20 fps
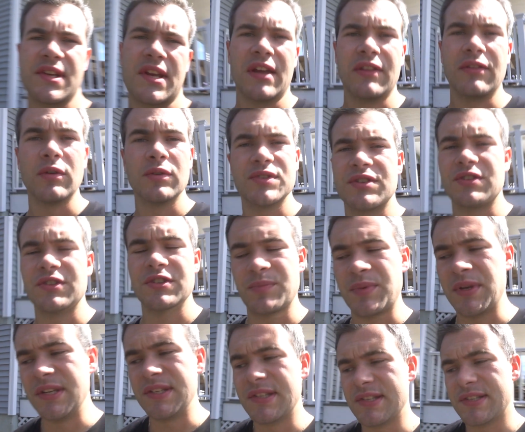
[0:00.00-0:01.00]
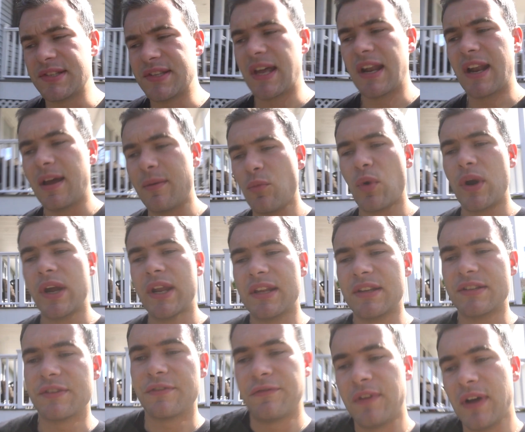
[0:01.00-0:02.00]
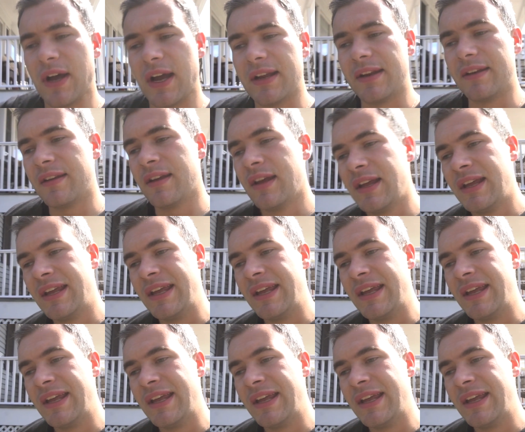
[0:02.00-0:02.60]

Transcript: again, those are just pieces that I'm waiting to find